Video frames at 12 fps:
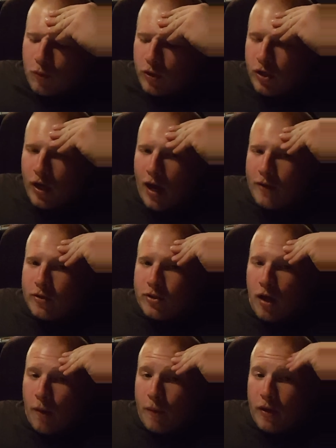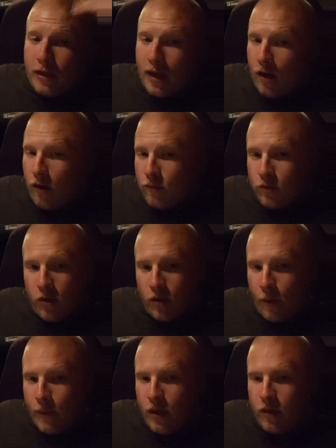what you got in this company. Now, look,
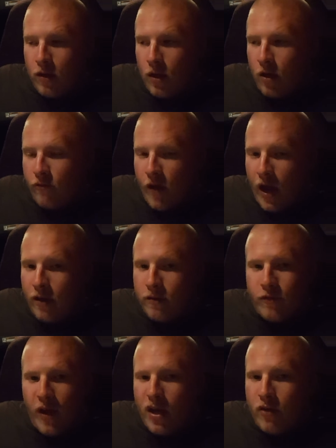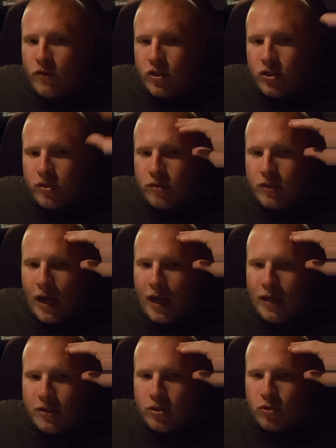I mean, Van Division, they
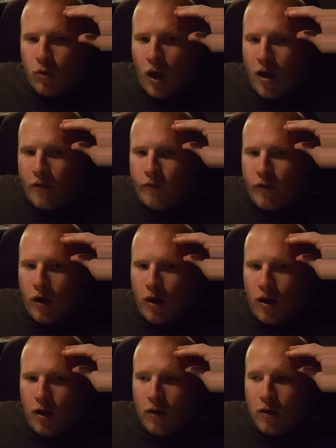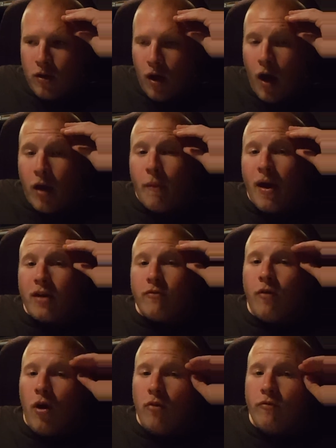get to drive automatic
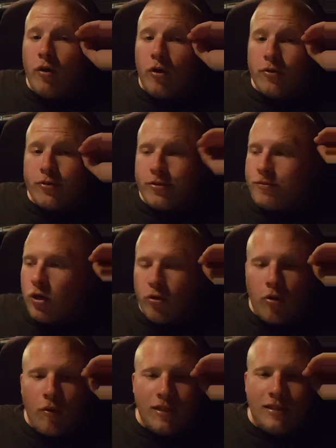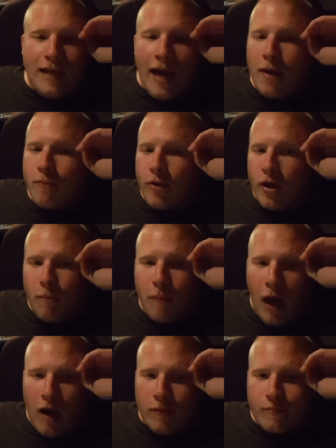Volvos. Don't know a damn thing
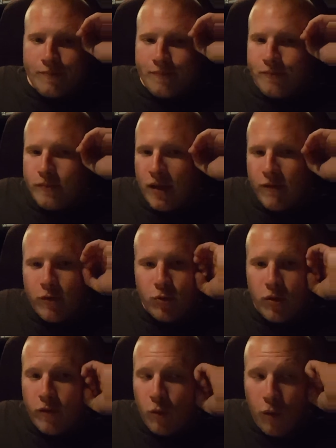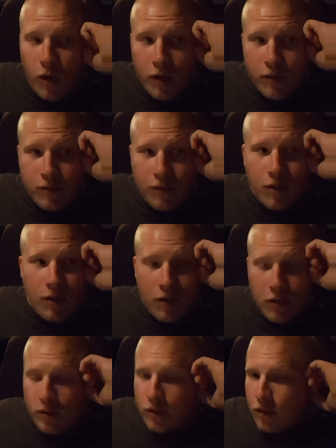about them. Never driven one.
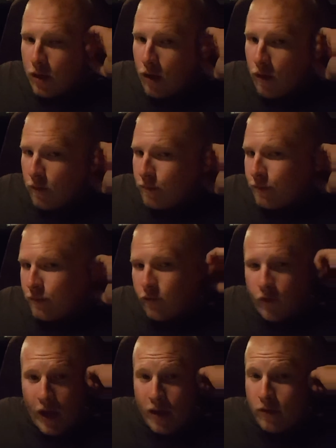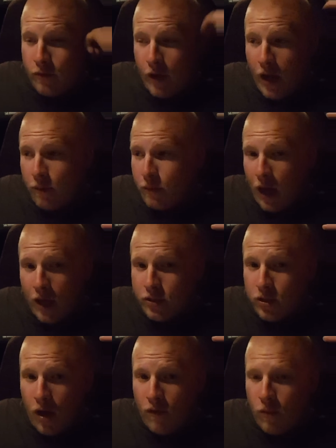You know, the Van guys
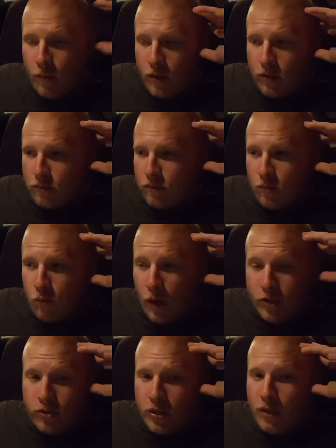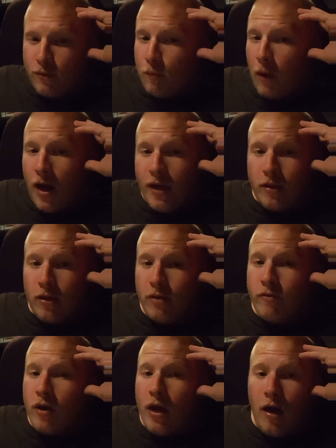love them, and Western keeps buying the
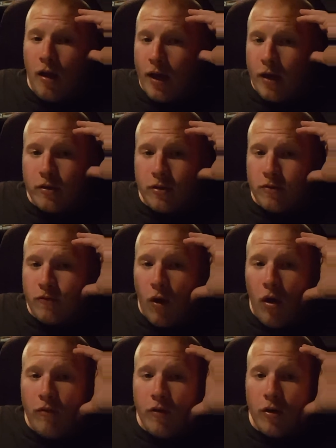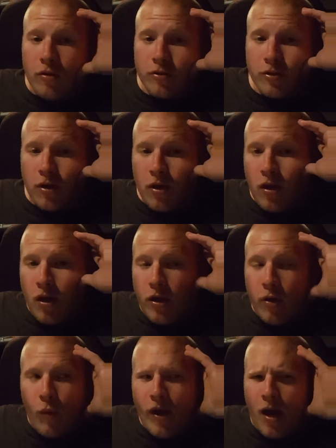living hell out of these Volvos.
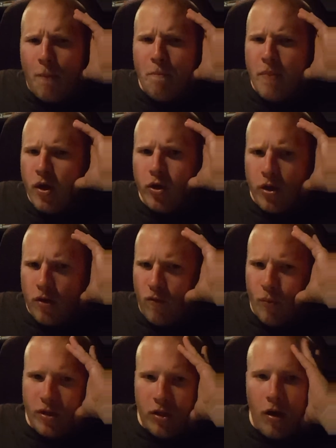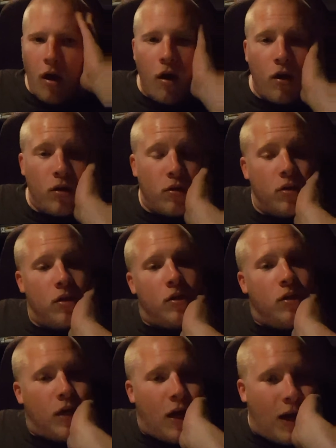You know, we got 1 million of them at the yard.
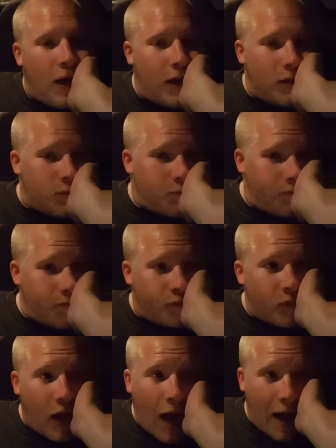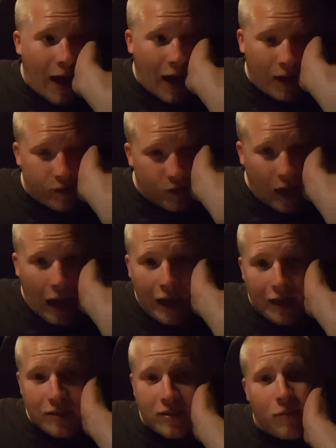I
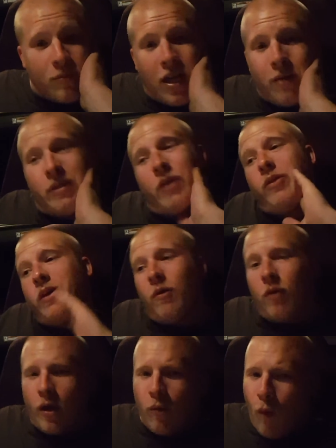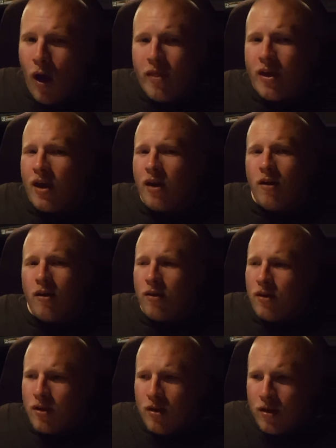sometimes I think, like, why the hell
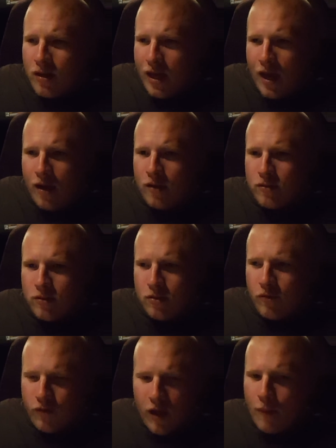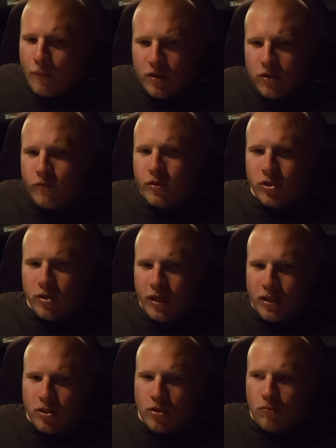can't the flatbed division
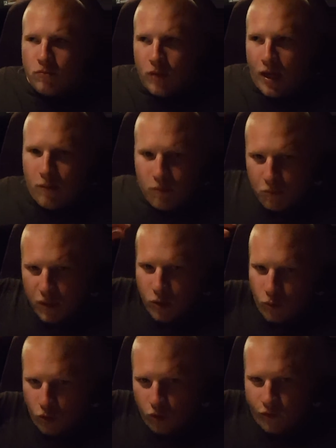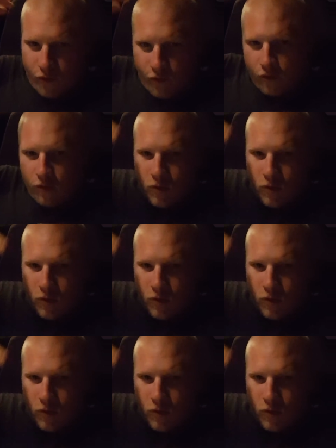get some, like, mid-roof,